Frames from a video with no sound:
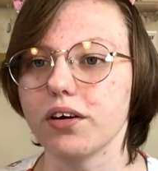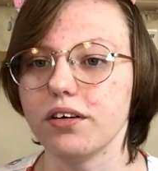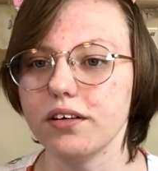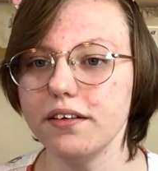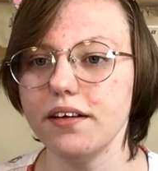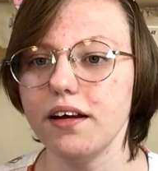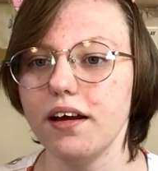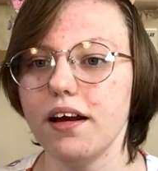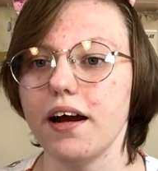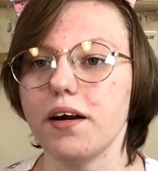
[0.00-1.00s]
My god.
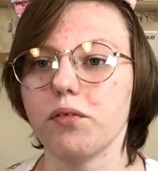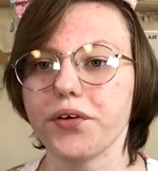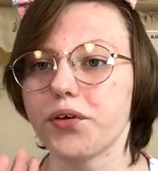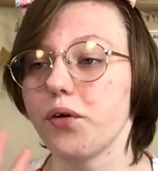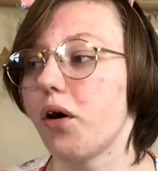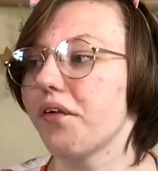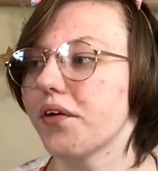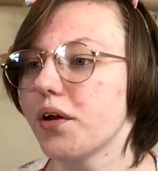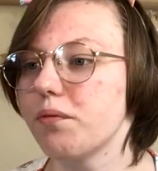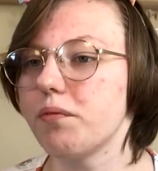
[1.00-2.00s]
And I'll look
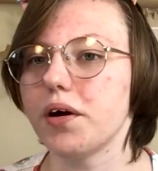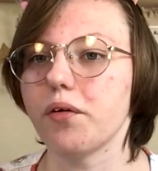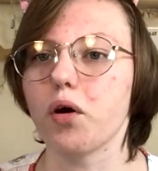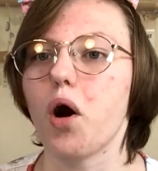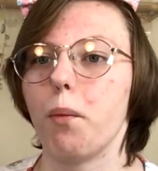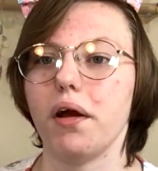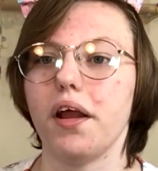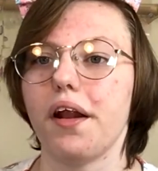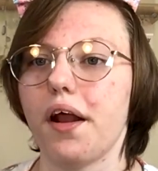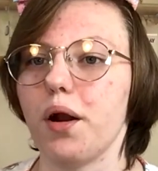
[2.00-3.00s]
through all of them, and I'll
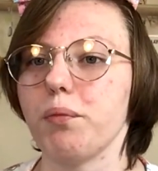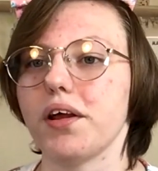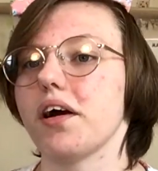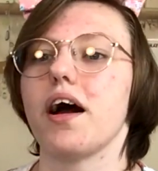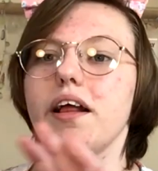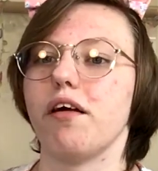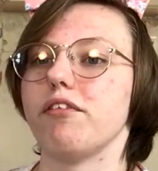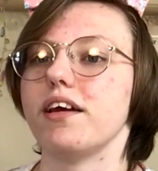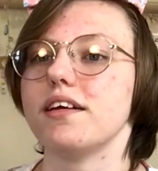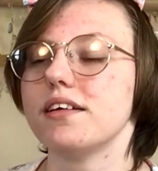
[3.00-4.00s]
comment, and I'll be like,
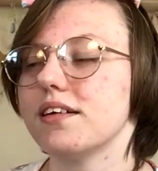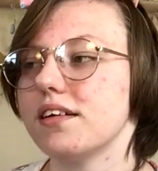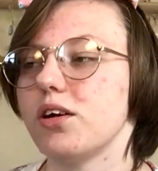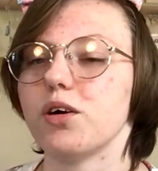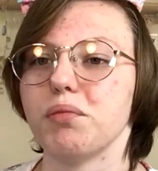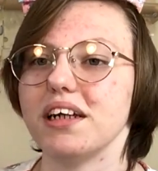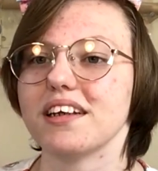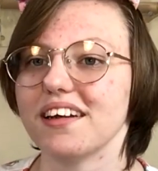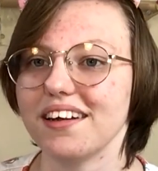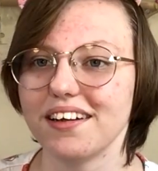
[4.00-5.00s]
I love this. You're
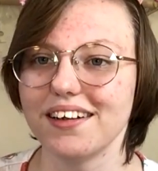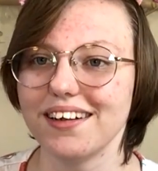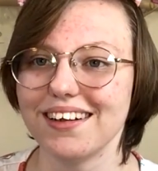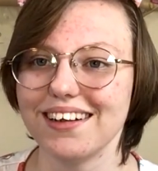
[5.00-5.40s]
amazing.